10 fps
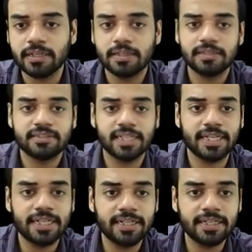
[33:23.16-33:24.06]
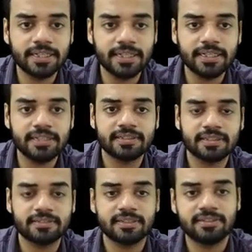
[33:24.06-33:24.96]
secondary
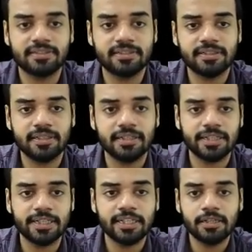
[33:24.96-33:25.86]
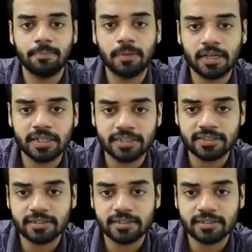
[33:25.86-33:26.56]
succession in plants.